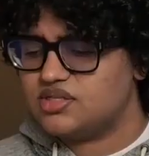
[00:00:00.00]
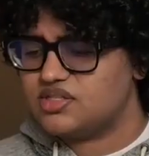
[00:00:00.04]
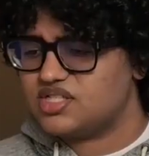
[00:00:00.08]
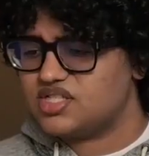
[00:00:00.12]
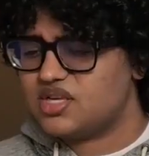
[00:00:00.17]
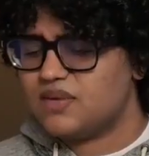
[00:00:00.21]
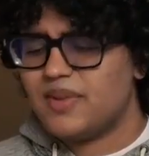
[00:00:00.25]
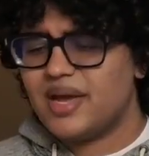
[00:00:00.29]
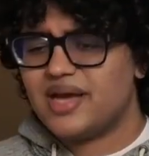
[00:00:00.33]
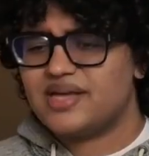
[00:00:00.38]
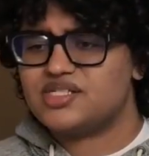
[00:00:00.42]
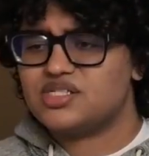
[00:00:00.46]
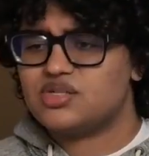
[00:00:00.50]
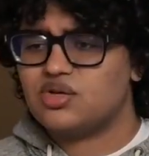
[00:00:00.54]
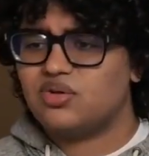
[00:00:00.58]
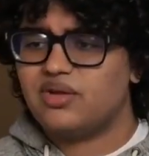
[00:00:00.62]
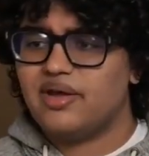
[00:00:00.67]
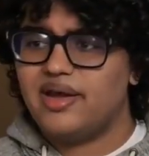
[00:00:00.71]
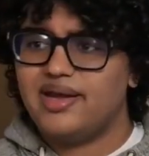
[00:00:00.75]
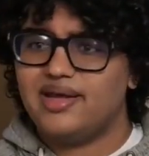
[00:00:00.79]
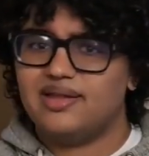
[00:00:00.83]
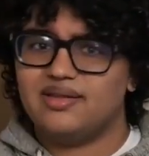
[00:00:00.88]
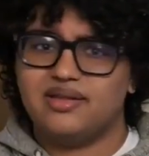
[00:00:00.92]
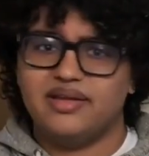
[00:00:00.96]
Some
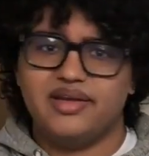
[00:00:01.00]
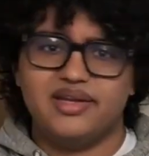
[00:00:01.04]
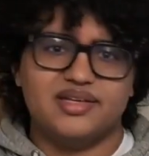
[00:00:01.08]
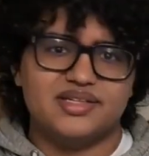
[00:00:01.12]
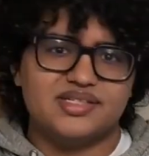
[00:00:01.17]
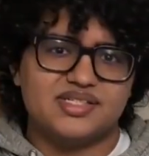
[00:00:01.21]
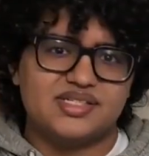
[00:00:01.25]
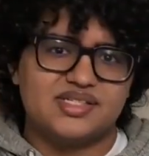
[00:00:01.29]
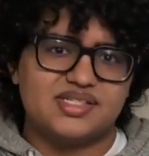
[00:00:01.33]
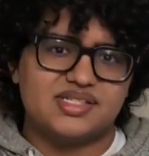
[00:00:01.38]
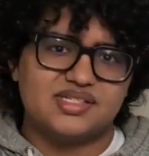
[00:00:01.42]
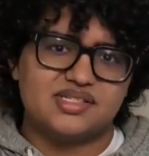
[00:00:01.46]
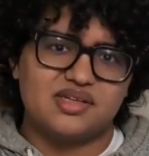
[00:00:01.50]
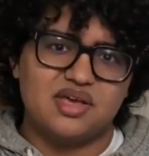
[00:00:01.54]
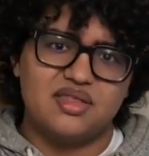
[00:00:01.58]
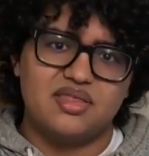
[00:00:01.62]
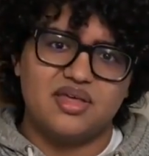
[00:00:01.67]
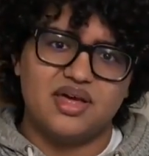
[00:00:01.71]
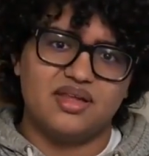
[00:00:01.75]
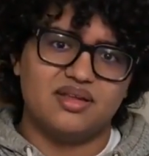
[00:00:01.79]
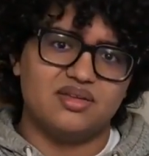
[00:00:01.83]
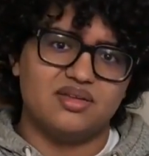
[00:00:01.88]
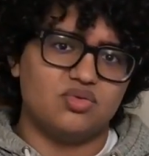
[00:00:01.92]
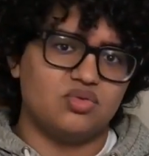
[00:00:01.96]
SOLang elitists say
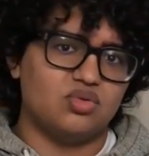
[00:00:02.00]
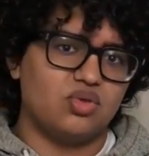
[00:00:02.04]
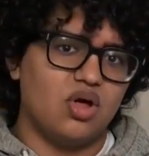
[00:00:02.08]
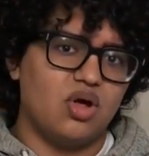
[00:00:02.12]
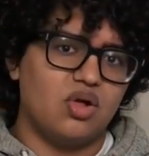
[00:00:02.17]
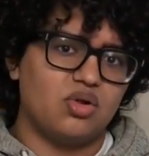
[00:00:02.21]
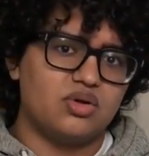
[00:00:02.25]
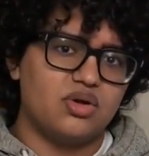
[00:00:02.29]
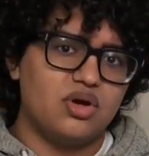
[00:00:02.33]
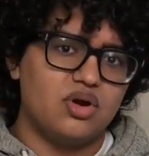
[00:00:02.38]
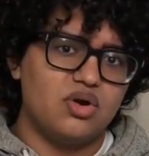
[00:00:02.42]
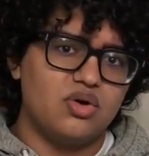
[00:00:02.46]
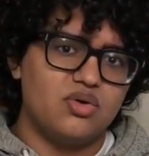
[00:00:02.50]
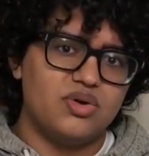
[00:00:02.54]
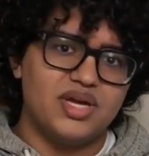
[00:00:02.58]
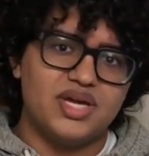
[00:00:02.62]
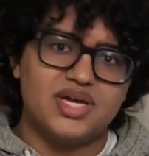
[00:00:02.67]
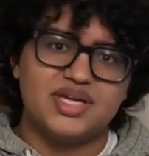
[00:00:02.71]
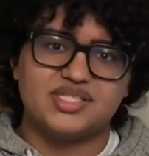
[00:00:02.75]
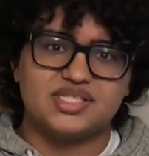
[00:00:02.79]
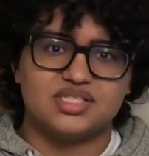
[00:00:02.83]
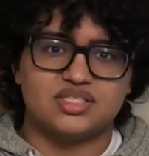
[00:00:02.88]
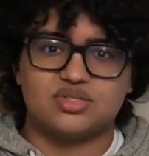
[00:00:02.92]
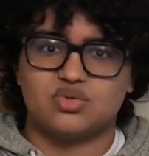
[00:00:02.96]
that
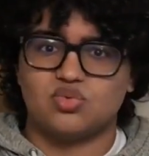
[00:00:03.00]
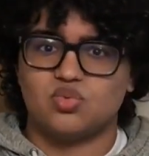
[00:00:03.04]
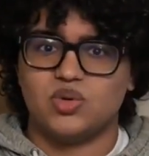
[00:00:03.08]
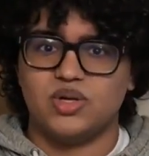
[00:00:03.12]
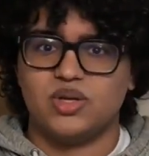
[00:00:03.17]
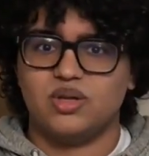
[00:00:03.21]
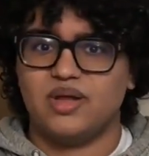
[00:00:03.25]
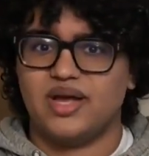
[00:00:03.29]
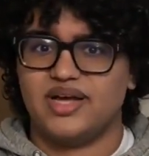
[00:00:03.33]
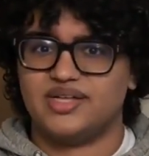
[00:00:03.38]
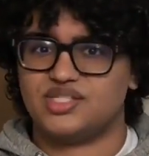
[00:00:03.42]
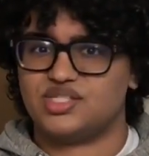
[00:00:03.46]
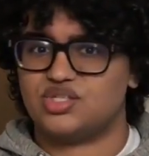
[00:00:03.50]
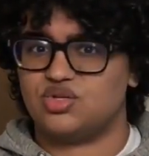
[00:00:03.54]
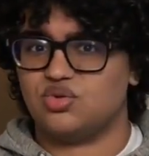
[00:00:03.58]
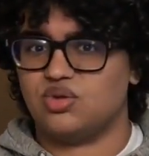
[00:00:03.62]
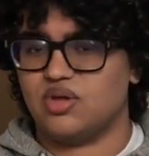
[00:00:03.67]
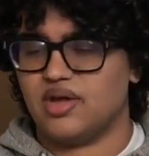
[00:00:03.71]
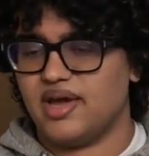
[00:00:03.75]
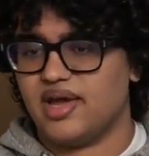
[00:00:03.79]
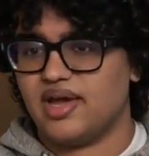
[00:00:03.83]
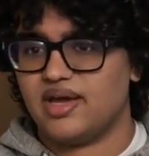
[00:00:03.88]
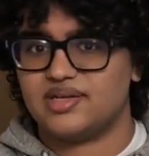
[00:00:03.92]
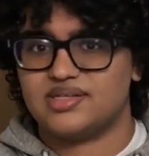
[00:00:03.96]
LOLCODE isn't a real
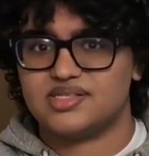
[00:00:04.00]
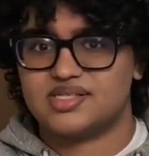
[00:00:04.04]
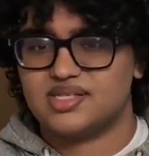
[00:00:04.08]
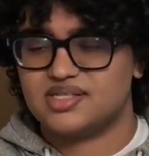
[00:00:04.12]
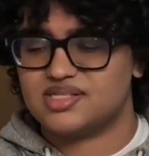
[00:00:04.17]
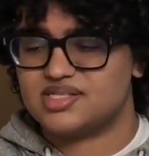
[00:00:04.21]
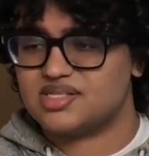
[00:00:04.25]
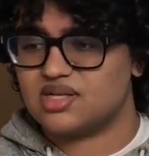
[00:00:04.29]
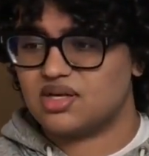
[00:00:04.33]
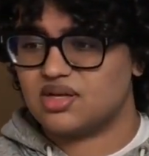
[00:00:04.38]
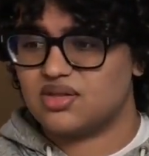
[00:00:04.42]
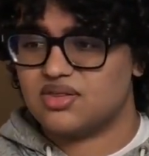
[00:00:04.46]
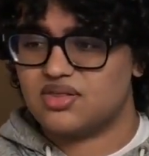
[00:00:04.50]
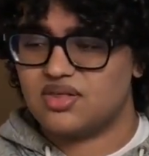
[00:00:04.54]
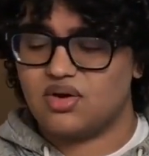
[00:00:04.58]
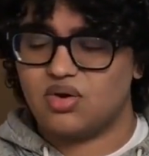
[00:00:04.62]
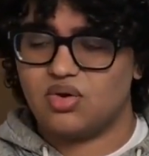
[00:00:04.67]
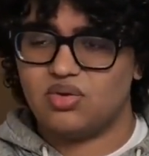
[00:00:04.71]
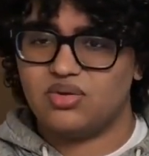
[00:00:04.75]
SOLang, since the